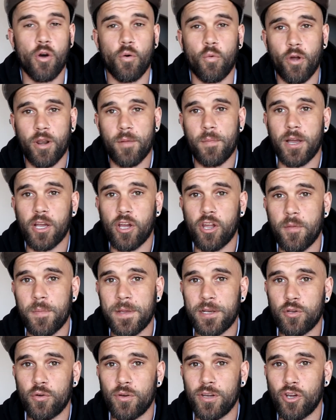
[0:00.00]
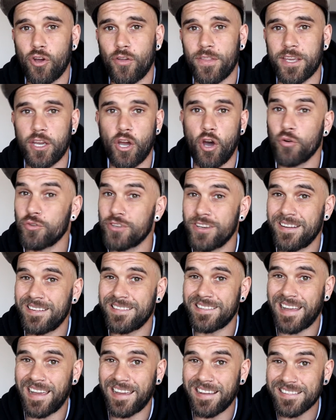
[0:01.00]
What am I going to be doing on the
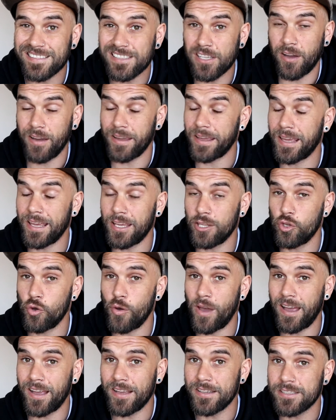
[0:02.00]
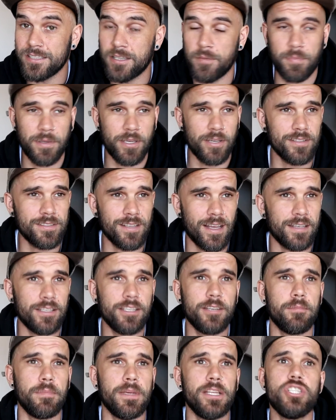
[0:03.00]
alternate days, I hear you ask? Because I
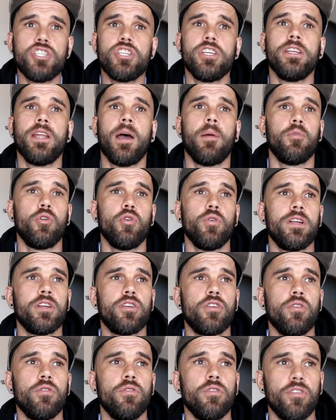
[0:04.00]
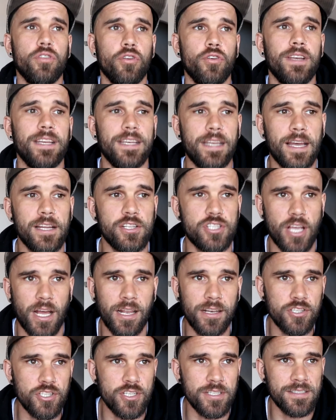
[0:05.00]
did mention I'm doing two 30-day
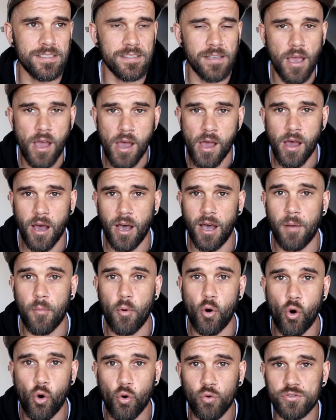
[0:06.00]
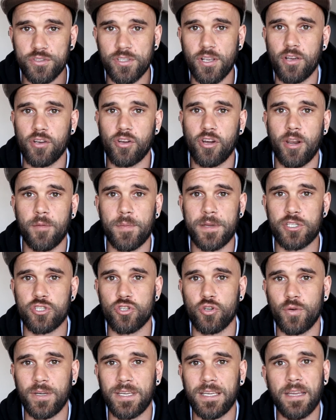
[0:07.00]
challenges. I'm also going to be
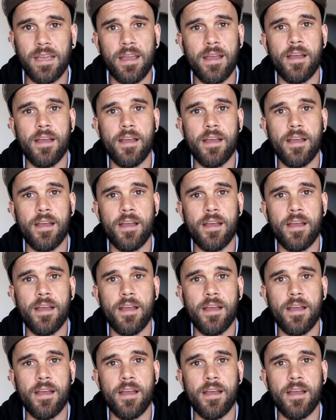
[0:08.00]
doing